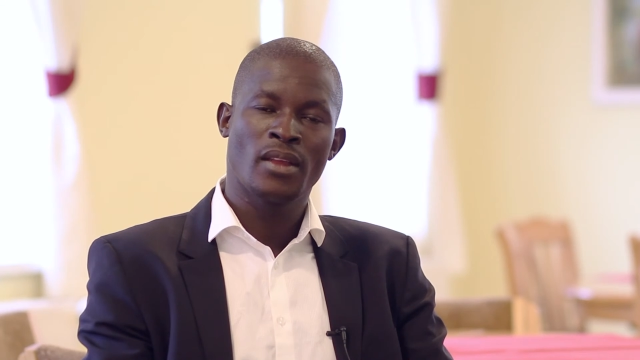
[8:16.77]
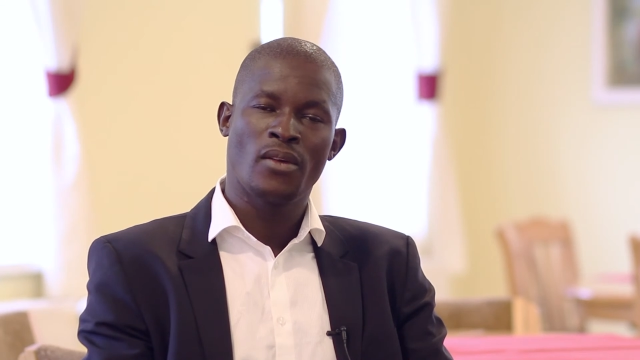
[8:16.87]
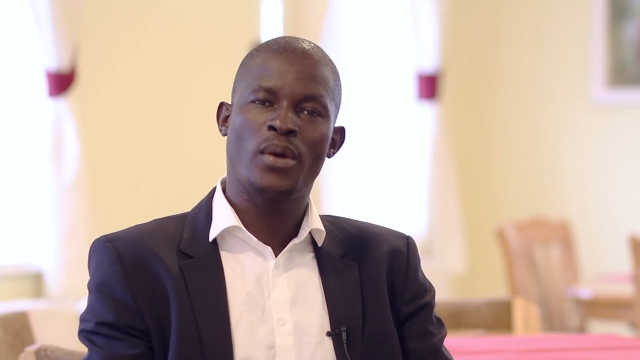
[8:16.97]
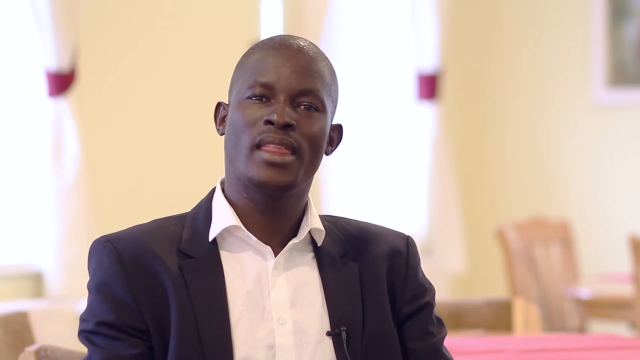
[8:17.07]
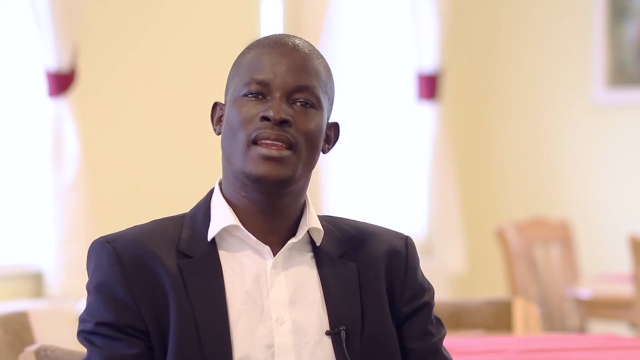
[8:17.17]

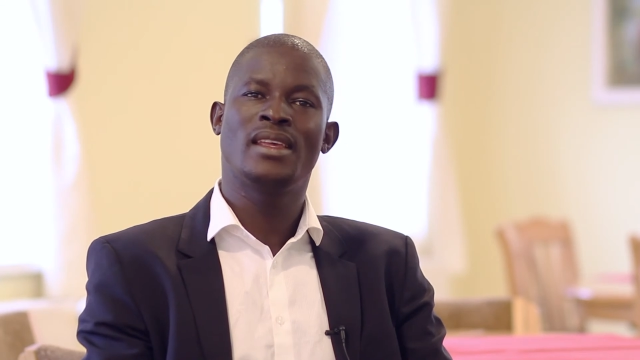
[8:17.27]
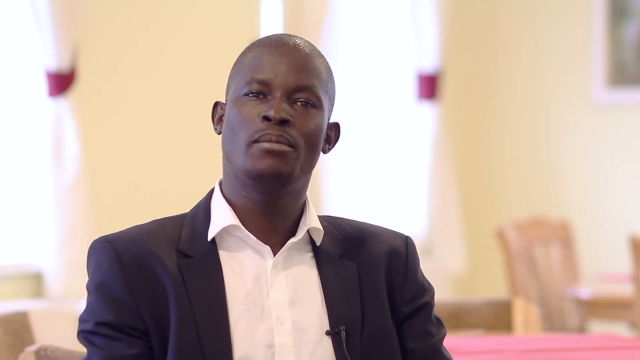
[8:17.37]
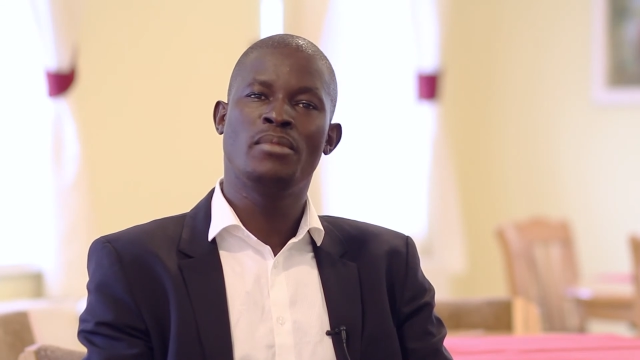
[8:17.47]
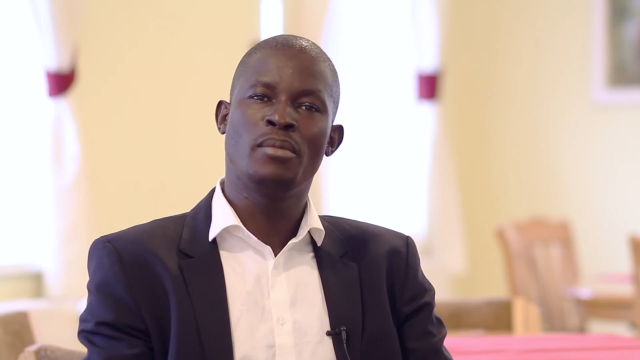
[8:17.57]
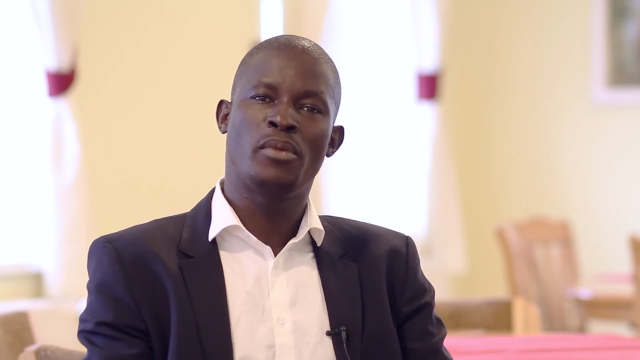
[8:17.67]
whether they
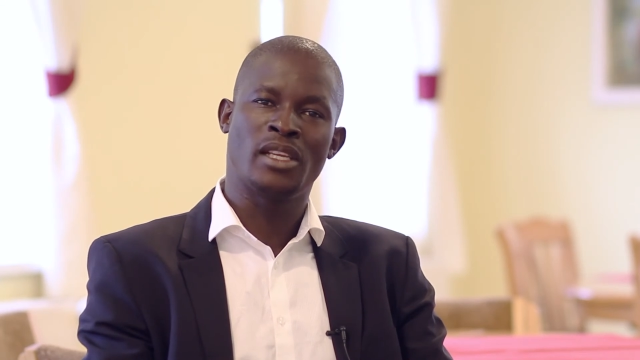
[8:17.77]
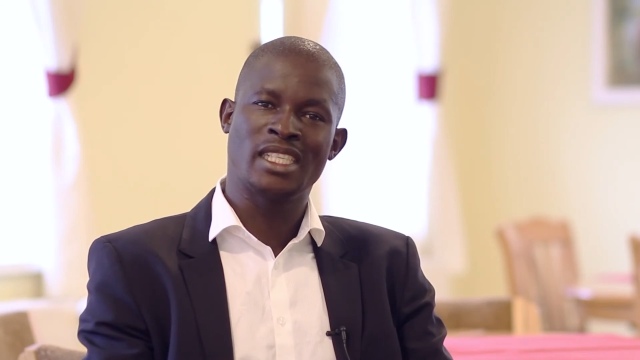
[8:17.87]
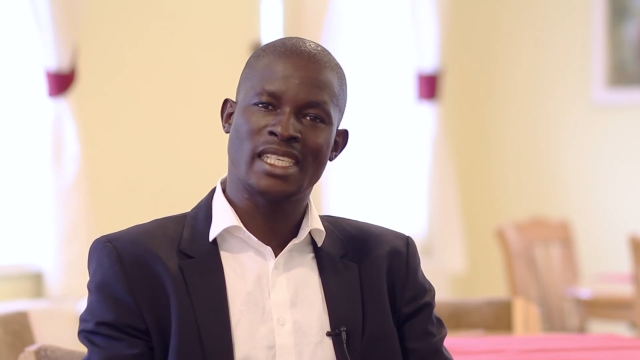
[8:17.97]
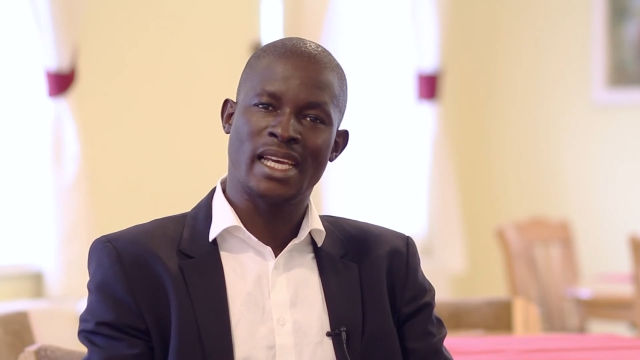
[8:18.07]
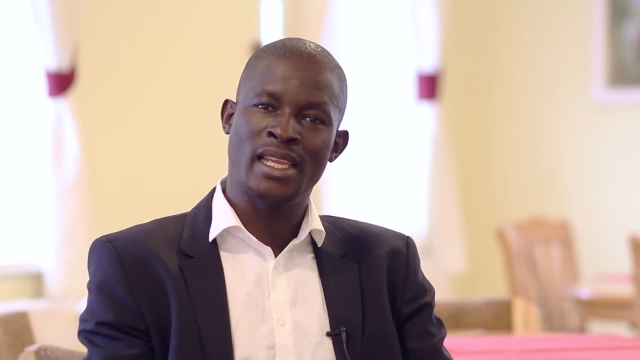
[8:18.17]
be
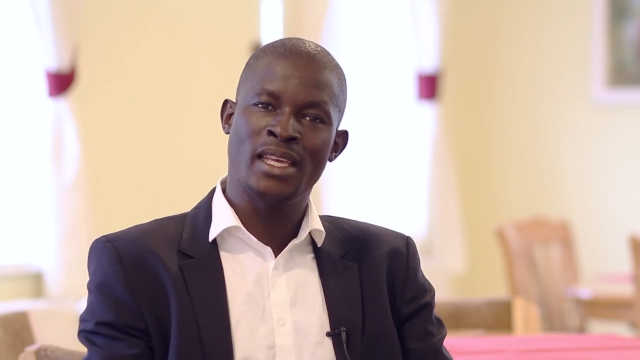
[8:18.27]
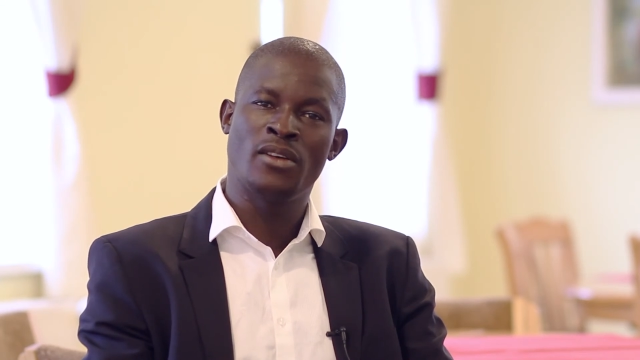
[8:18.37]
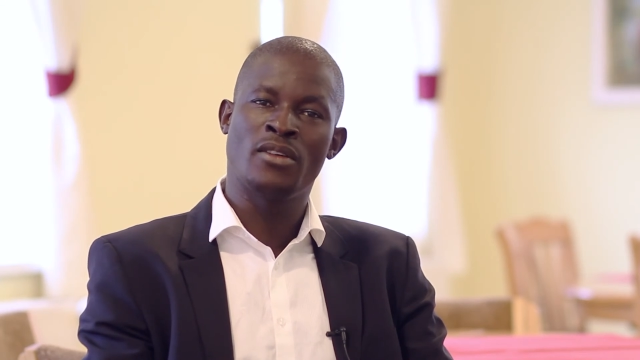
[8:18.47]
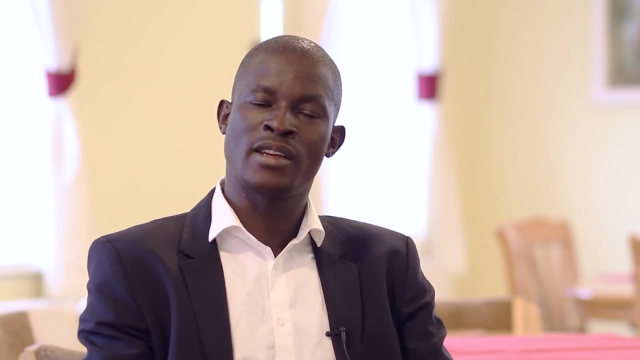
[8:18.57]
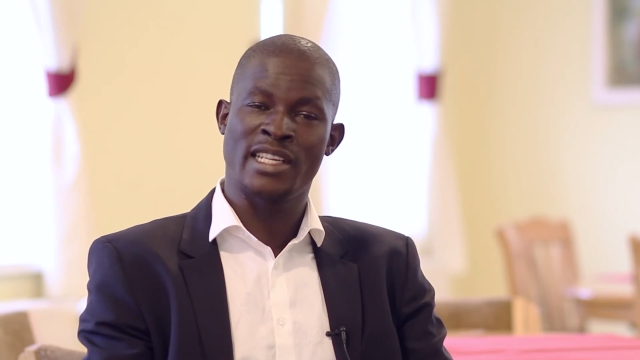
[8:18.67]
politically
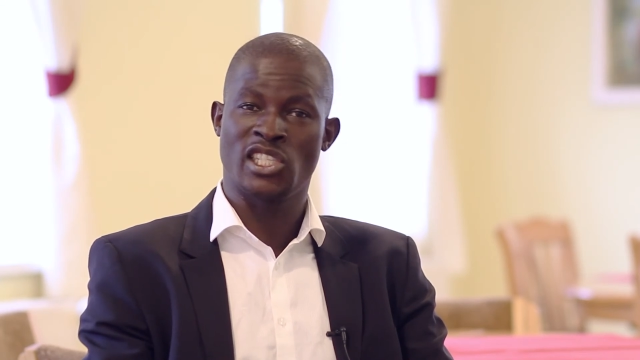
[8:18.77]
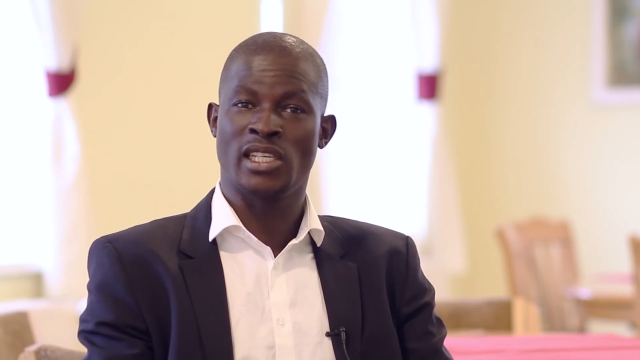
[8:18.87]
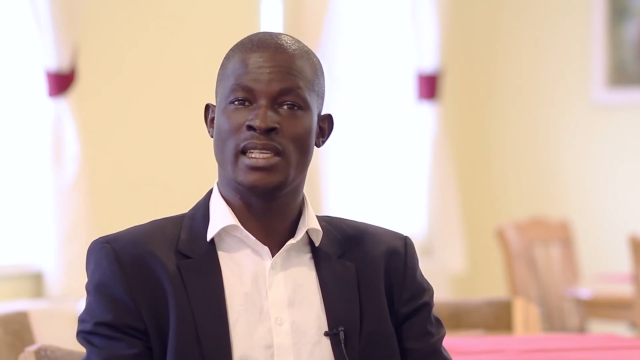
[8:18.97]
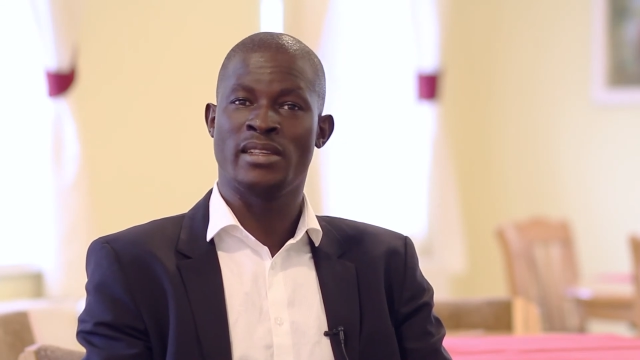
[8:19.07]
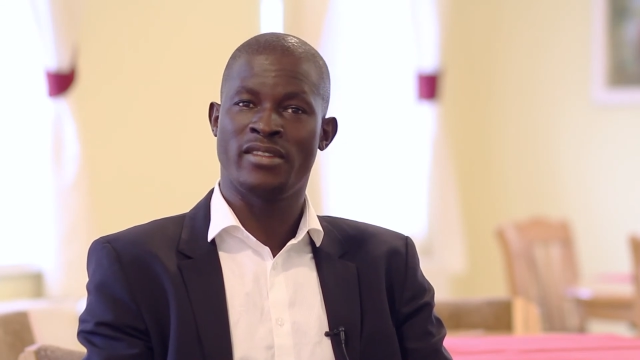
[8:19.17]
or
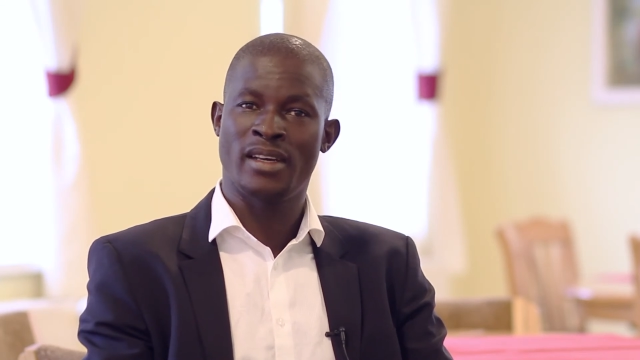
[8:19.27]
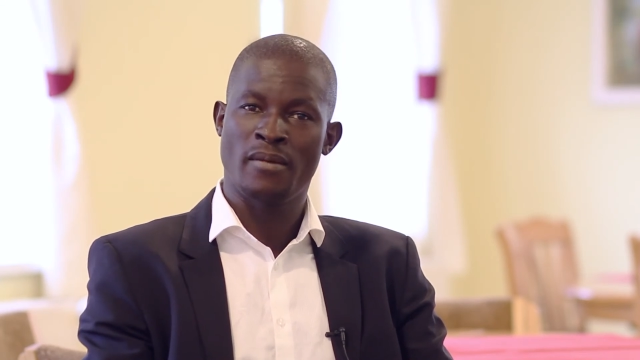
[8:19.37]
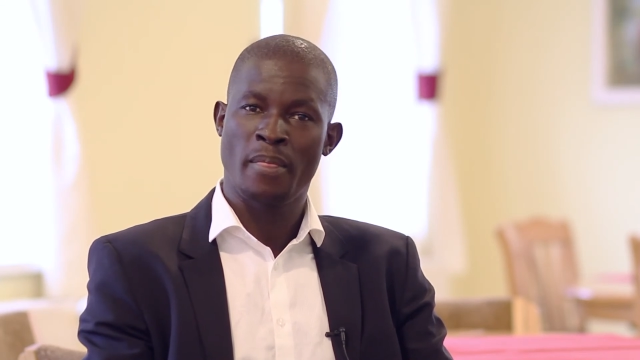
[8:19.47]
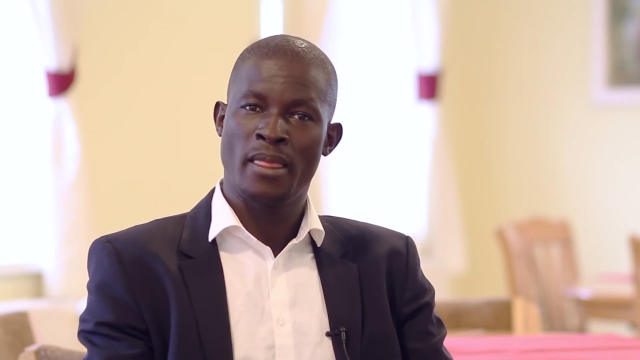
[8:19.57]
racially differ.